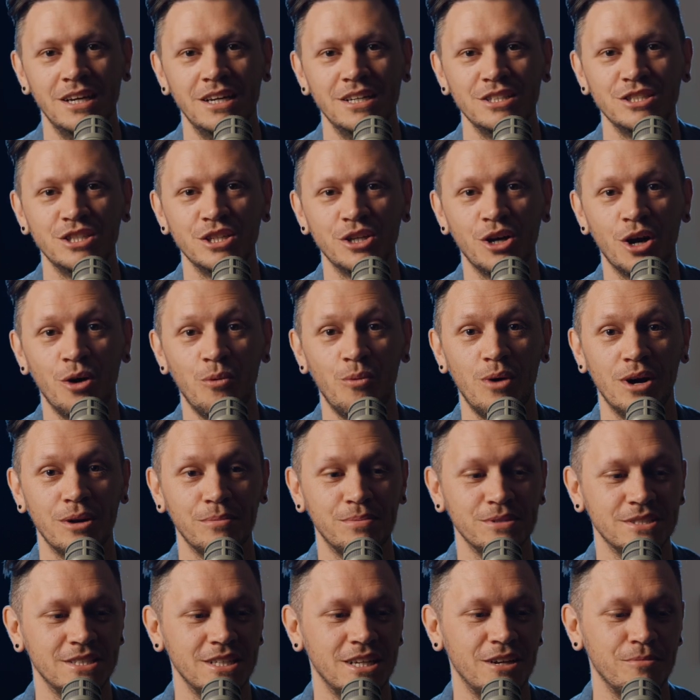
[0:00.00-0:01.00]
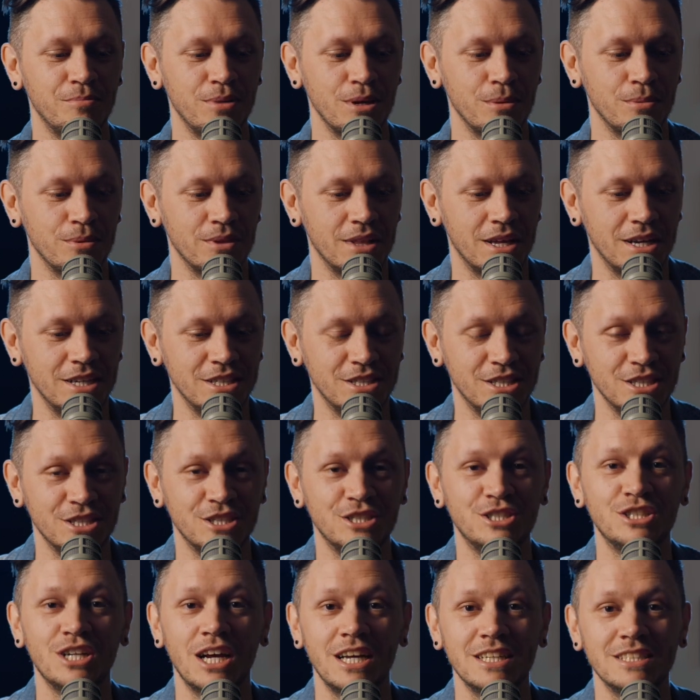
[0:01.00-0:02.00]
So you got 1% of people that are just
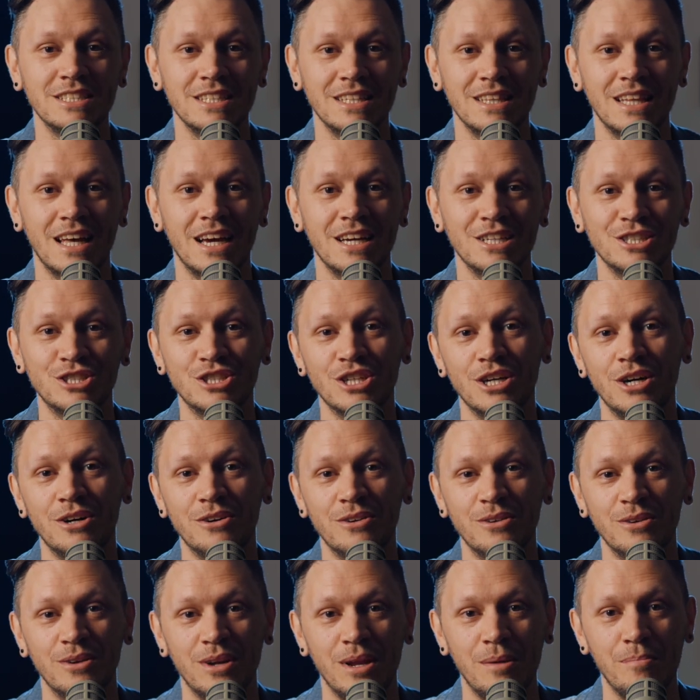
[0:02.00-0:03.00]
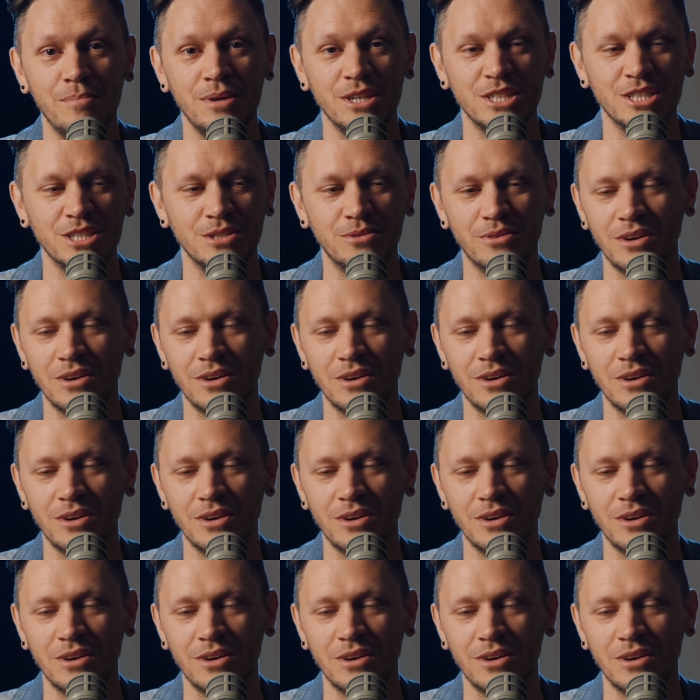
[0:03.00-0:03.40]
chasing that childhood ambition,